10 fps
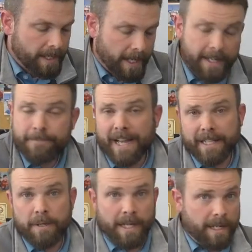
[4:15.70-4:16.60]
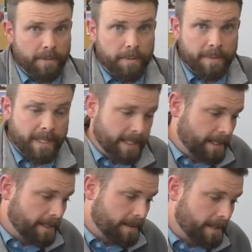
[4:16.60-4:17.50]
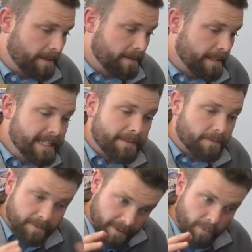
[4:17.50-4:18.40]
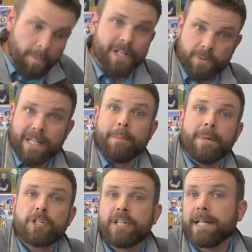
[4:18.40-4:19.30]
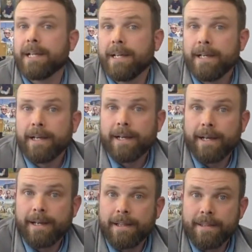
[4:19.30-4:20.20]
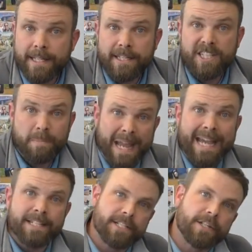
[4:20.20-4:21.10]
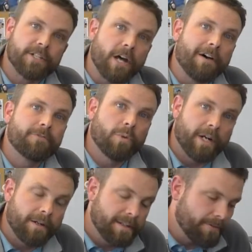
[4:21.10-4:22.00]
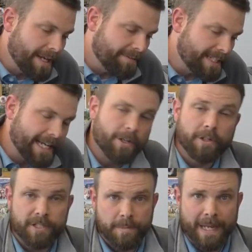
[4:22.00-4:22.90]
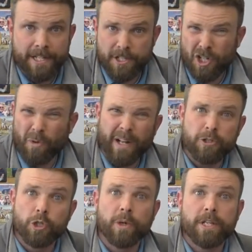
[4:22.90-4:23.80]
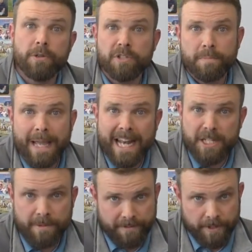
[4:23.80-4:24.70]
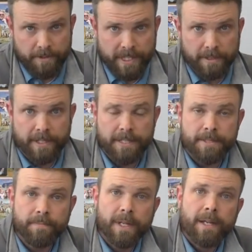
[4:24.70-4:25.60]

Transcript: And finally, I would be remiss without mentioning the SPANS software. If you haven't taken a look at SPANS, it's all around joint use management for utilities.